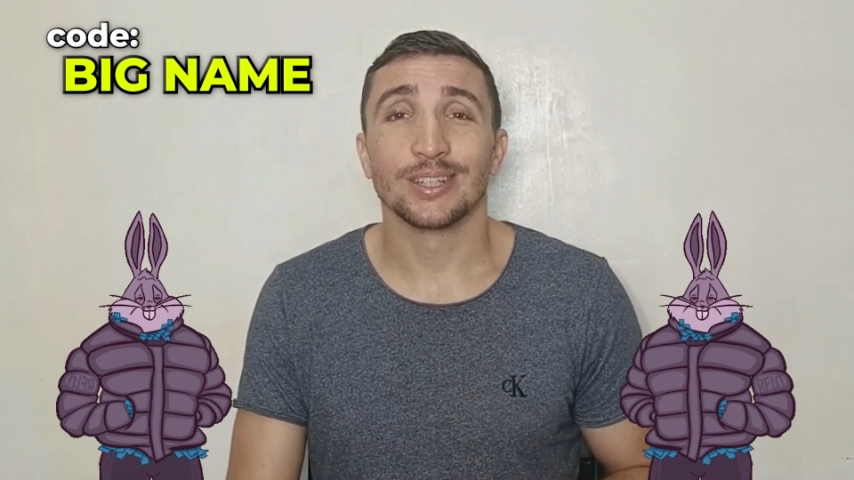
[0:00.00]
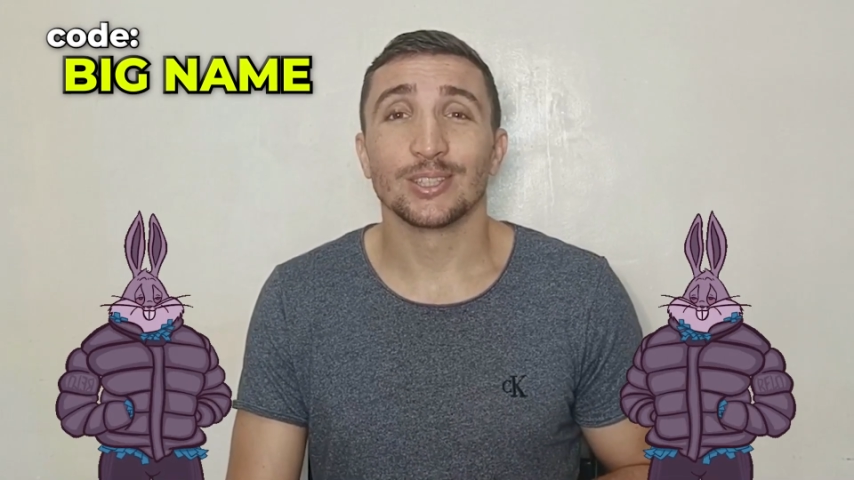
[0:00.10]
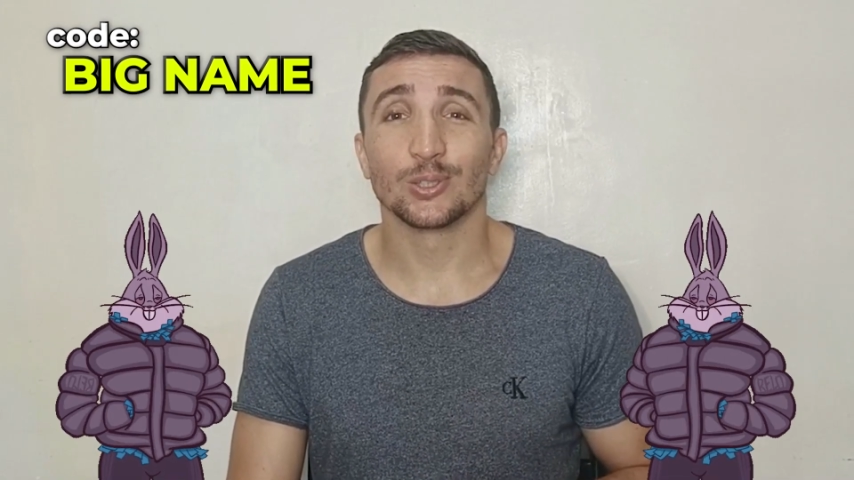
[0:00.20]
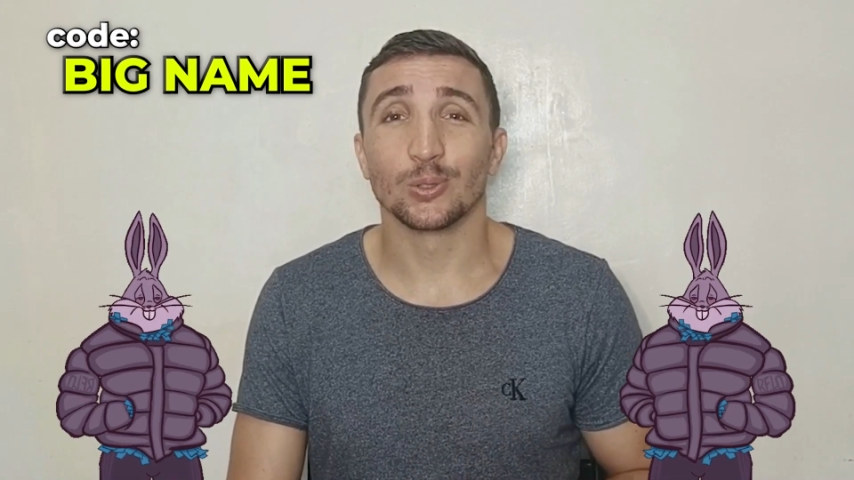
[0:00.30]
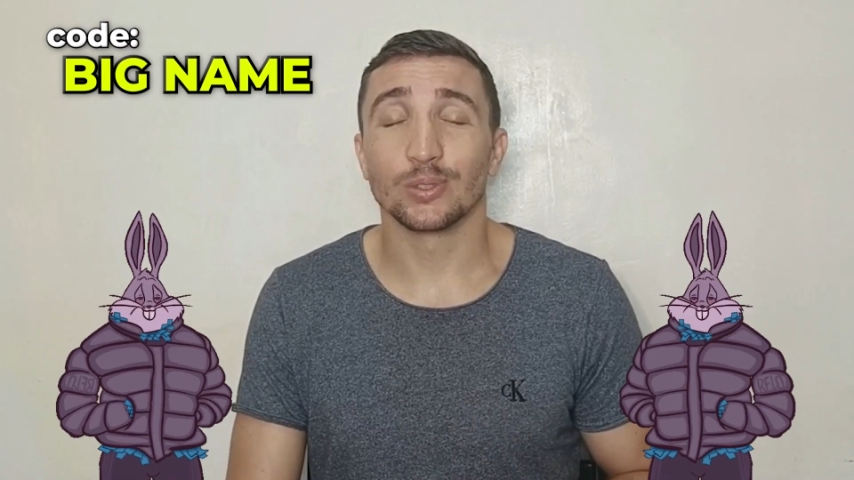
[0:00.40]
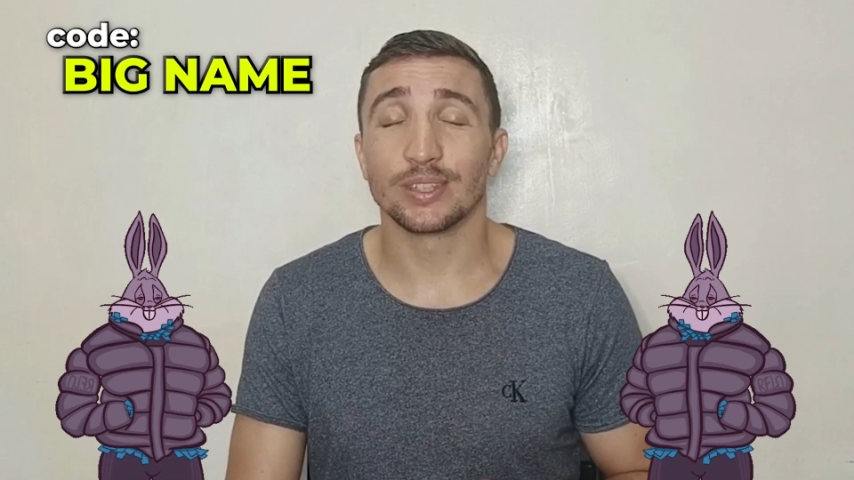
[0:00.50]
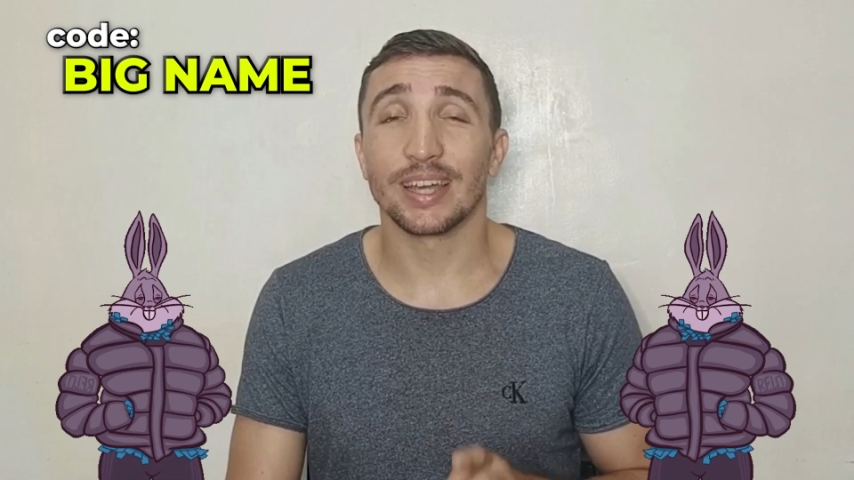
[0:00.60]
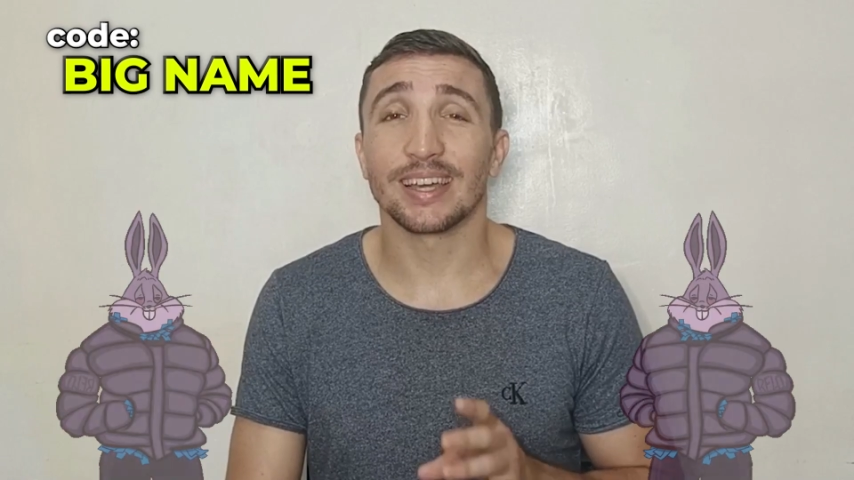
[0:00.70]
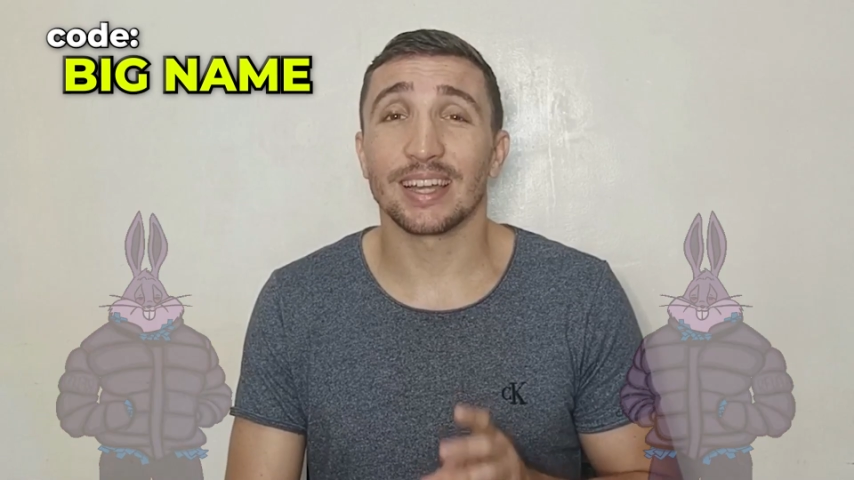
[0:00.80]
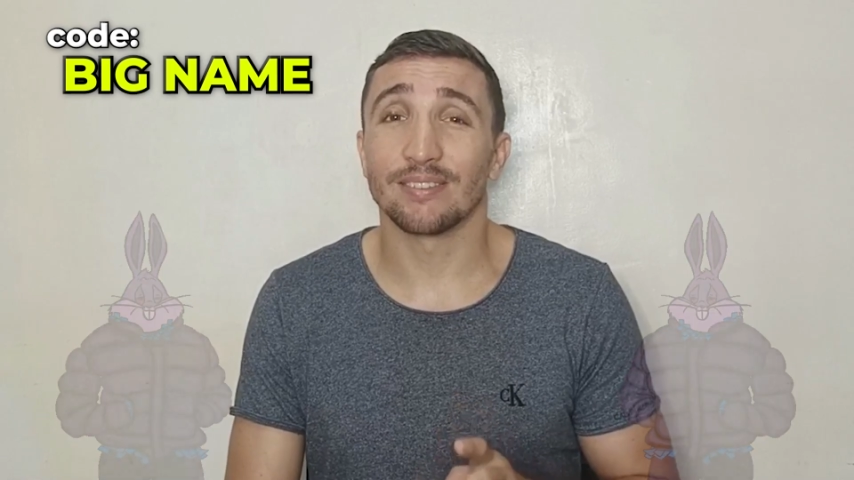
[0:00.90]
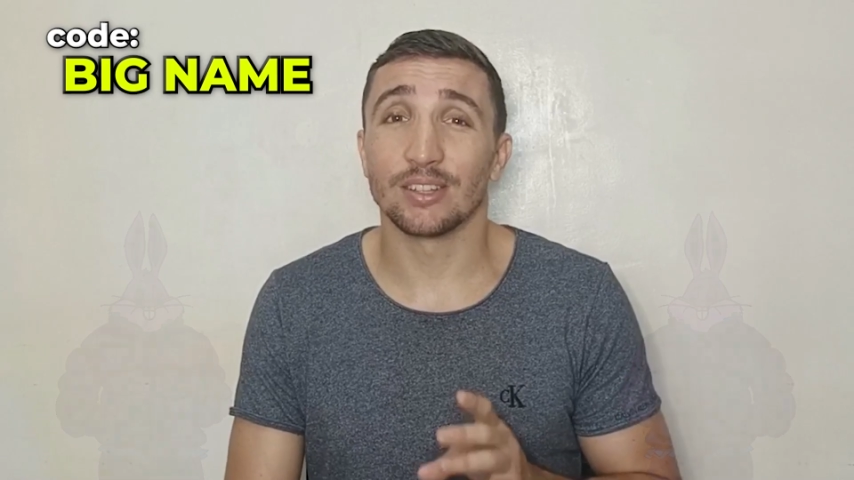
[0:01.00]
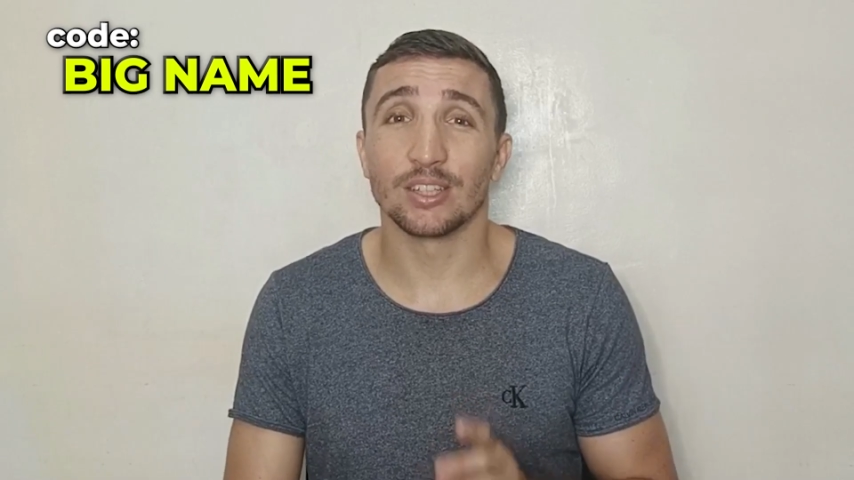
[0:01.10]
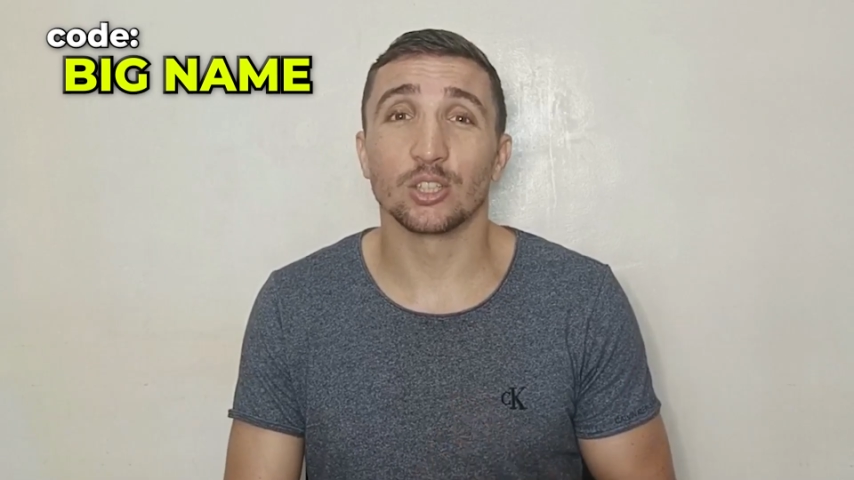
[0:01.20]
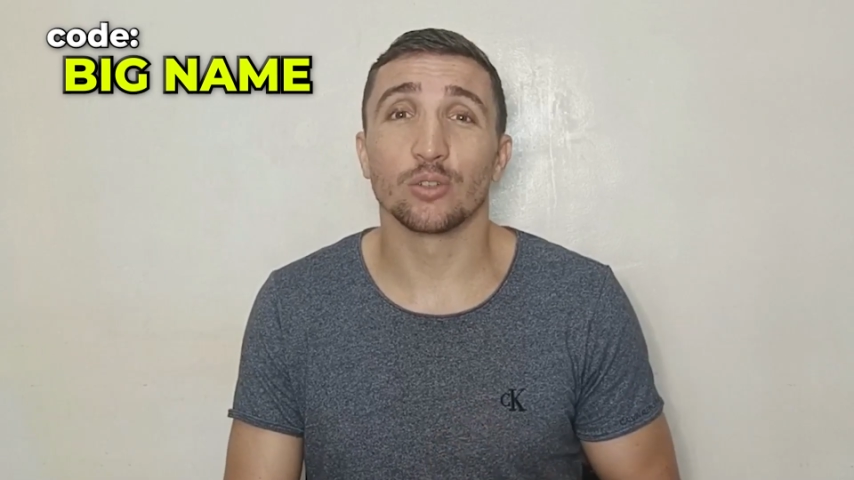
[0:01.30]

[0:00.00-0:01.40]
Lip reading: So take advantage